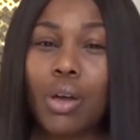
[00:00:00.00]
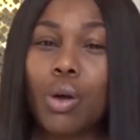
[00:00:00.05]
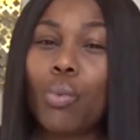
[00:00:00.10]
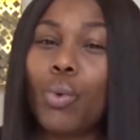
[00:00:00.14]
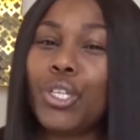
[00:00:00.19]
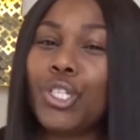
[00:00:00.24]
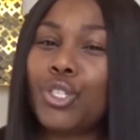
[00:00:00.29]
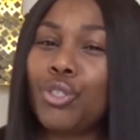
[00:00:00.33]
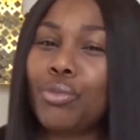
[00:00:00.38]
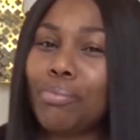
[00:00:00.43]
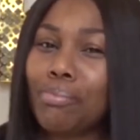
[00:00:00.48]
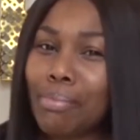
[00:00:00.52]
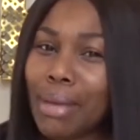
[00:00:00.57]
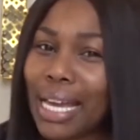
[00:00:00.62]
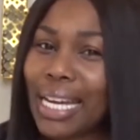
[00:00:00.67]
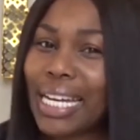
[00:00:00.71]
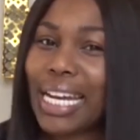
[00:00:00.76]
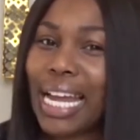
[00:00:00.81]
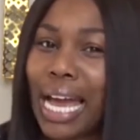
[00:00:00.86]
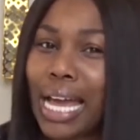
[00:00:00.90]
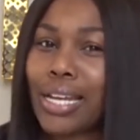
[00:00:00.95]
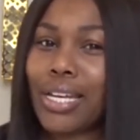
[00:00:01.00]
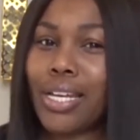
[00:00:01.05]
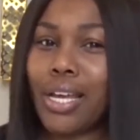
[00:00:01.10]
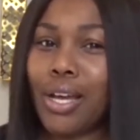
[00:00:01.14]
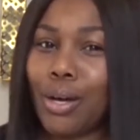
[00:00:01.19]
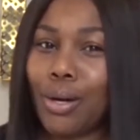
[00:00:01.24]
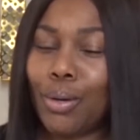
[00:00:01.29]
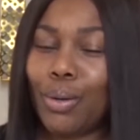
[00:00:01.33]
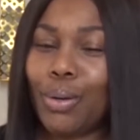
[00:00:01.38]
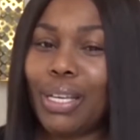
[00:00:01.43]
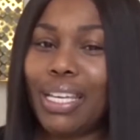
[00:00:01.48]
What you may not
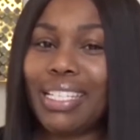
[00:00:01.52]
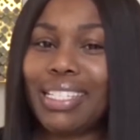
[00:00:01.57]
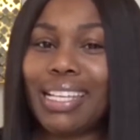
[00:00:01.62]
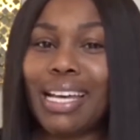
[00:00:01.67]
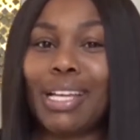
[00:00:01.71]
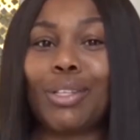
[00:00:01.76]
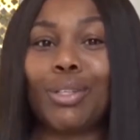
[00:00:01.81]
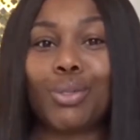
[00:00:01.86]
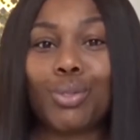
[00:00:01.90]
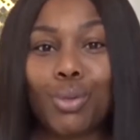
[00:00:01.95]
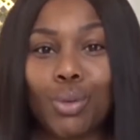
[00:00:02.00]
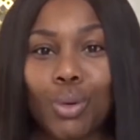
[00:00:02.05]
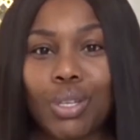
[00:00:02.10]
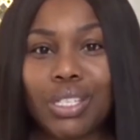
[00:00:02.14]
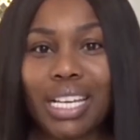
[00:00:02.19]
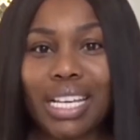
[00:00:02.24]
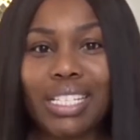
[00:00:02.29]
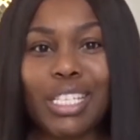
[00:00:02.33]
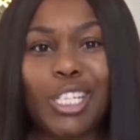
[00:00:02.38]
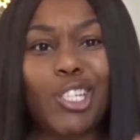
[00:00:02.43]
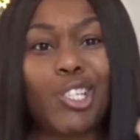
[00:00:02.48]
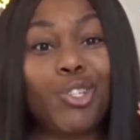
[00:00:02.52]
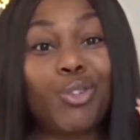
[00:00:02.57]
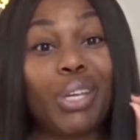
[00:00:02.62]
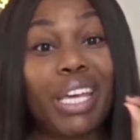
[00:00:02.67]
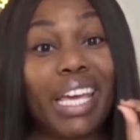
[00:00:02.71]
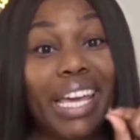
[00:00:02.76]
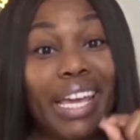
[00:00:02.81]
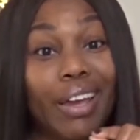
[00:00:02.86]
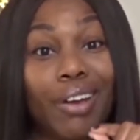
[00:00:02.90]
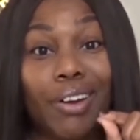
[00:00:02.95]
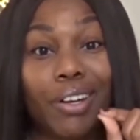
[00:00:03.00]
know is that the tools I teach
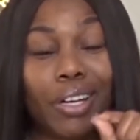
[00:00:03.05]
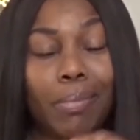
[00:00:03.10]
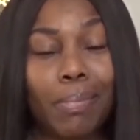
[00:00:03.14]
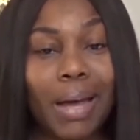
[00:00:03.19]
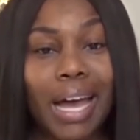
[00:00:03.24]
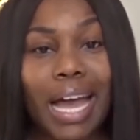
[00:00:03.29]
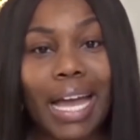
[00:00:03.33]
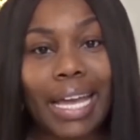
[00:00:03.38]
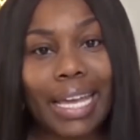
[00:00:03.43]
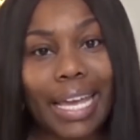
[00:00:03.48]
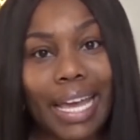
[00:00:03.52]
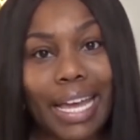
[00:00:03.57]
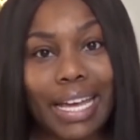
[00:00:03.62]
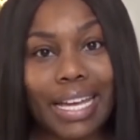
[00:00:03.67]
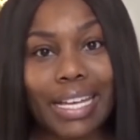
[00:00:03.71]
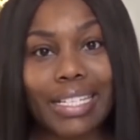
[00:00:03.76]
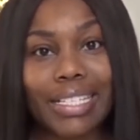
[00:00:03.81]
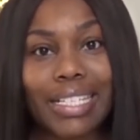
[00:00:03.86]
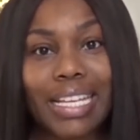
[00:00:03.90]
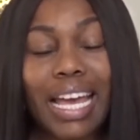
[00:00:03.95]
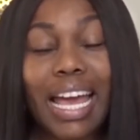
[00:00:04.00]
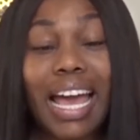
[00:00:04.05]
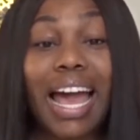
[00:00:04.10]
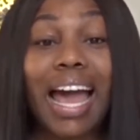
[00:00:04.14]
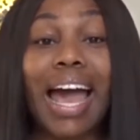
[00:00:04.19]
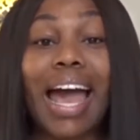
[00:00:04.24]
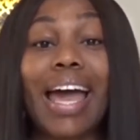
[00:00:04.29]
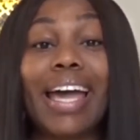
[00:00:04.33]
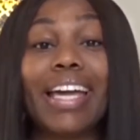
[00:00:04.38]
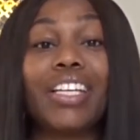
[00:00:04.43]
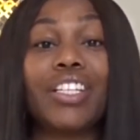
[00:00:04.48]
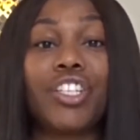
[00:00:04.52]
you here on the podcast
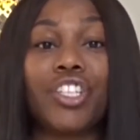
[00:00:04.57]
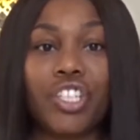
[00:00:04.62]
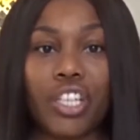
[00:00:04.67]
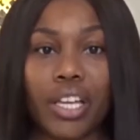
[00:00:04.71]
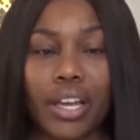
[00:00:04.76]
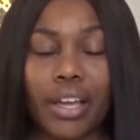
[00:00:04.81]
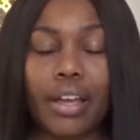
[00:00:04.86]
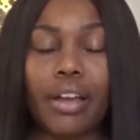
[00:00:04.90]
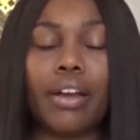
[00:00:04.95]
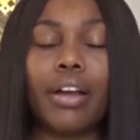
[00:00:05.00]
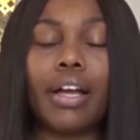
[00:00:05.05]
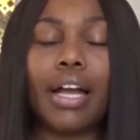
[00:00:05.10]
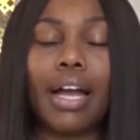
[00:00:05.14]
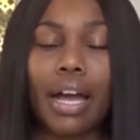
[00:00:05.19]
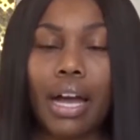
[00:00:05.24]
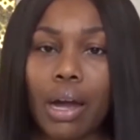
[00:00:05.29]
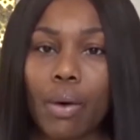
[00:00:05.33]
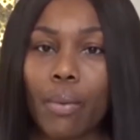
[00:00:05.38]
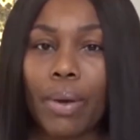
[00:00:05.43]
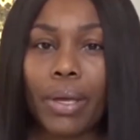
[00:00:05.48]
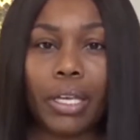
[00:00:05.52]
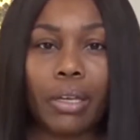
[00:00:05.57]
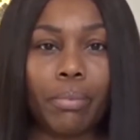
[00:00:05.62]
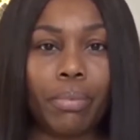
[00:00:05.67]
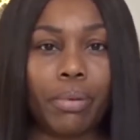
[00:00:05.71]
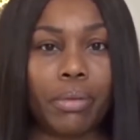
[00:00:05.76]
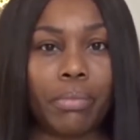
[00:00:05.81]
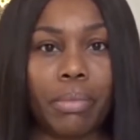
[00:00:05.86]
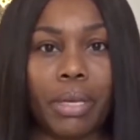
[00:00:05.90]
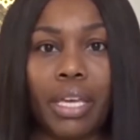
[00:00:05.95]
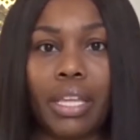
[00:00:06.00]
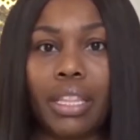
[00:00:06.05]
I share how I
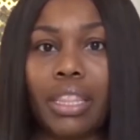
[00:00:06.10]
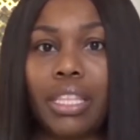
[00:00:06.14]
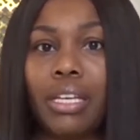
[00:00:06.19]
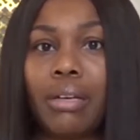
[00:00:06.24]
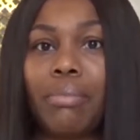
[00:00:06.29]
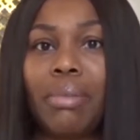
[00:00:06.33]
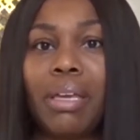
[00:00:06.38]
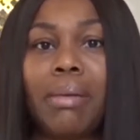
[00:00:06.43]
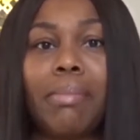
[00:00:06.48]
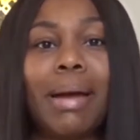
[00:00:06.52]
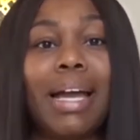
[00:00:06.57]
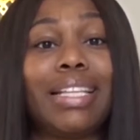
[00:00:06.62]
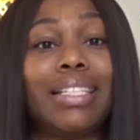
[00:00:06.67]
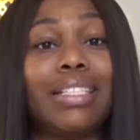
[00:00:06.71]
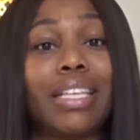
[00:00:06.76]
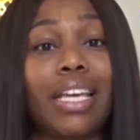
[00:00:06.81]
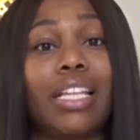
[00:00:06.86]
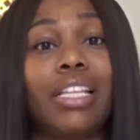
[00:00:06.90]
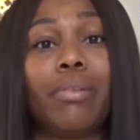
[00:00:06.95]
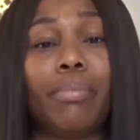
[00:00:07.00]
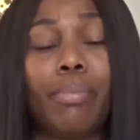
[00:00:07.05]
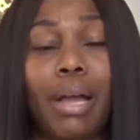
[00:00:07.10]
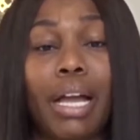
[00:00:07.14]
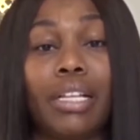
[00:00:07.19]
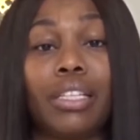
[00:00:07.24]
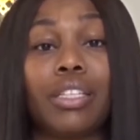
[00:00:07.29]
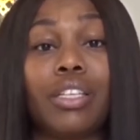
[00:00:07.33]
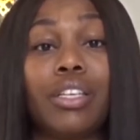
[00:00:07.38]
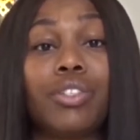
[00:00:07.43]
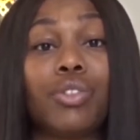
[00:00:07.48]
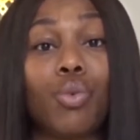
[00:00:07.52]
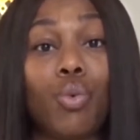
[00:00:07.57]
implement them in my daily
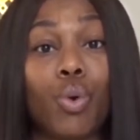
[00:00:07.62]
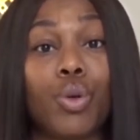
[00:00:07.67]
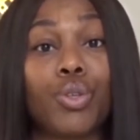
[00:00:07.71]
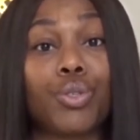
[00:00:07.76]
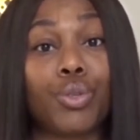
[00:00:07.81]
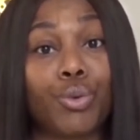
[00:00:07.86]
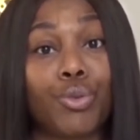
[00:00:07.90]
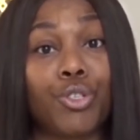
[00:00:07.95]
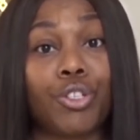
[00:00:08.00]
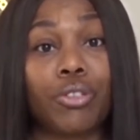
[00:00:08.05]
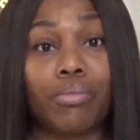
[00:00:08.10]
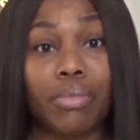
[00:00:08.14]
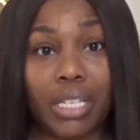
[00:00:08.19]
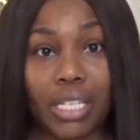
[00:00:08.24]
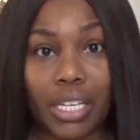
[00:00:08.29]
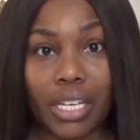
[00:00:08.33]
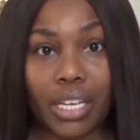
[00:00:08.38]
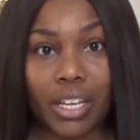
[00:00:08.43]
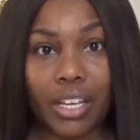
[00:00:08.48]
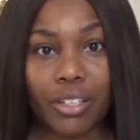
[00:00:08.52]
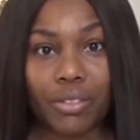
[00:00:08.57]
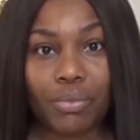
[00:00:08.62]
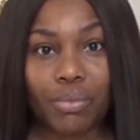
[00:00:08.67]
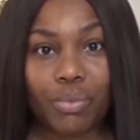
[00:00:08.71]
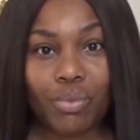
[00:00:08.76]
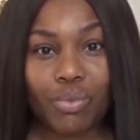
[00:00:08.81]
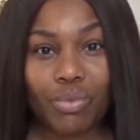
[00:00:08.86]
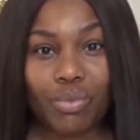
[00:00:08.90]
practice on social media.